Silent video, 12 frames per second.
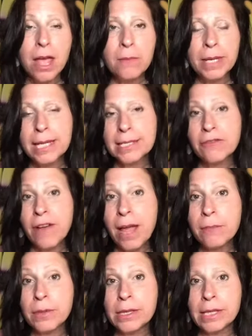Because if I
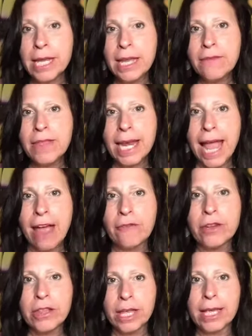believe that
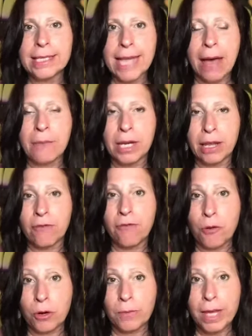everything is happening
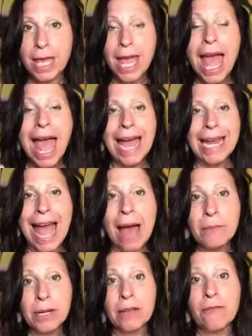for me and
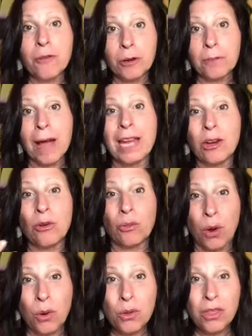happening for my
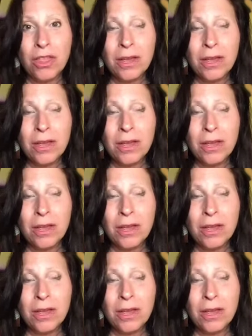growth,